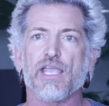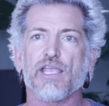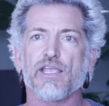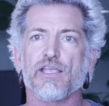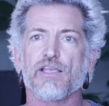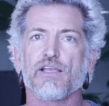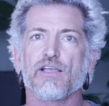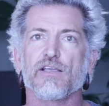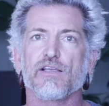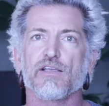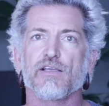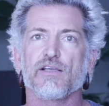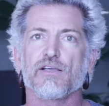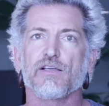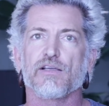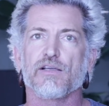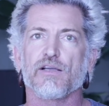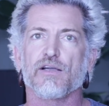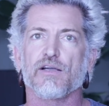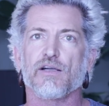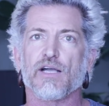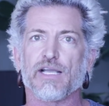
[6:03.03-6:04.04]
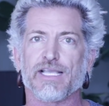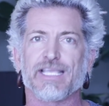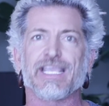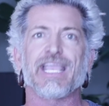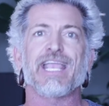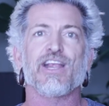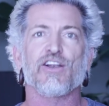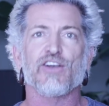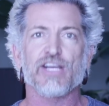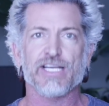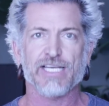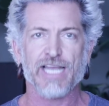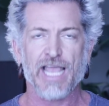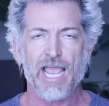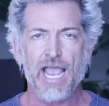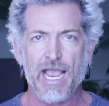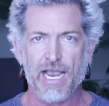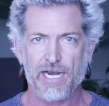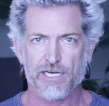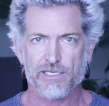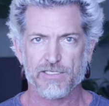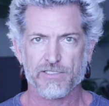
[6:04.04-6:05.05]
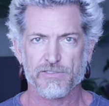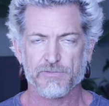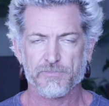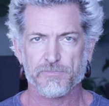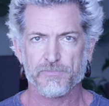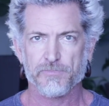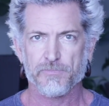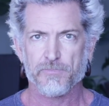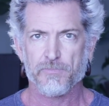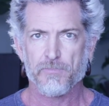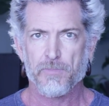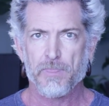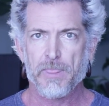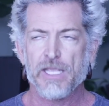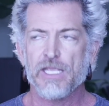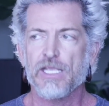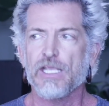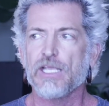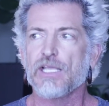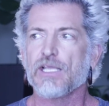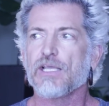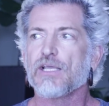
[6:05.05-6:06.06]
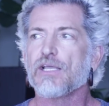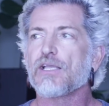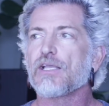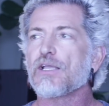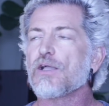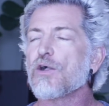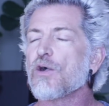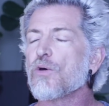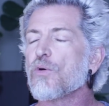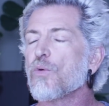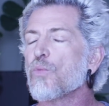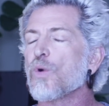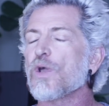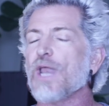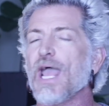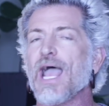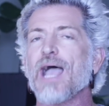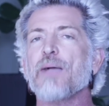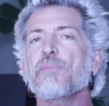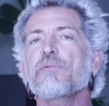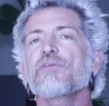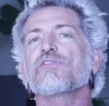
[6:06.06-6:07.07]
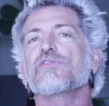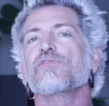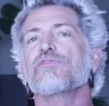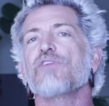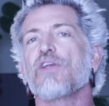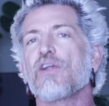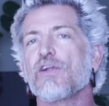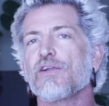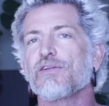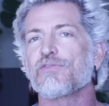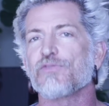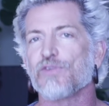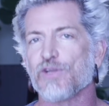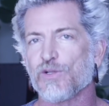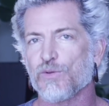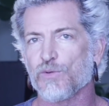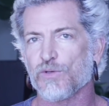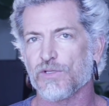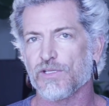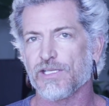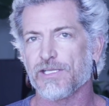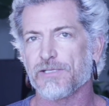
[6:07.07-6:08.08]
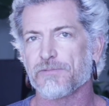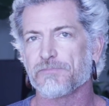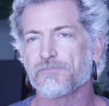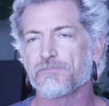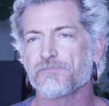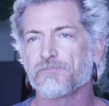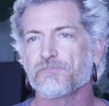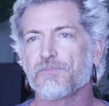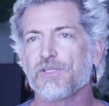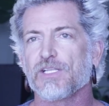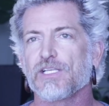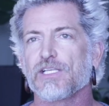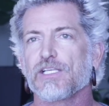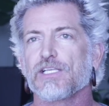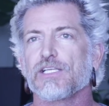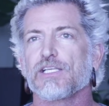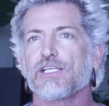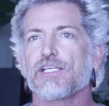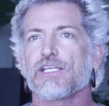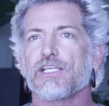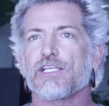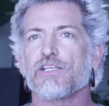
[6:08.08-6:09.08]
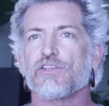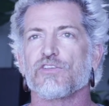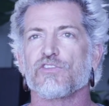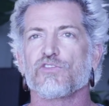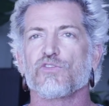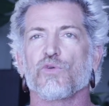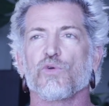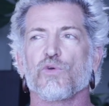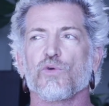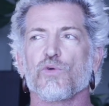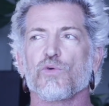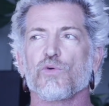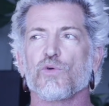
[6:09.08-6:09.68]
a caring act. What happens very frequently is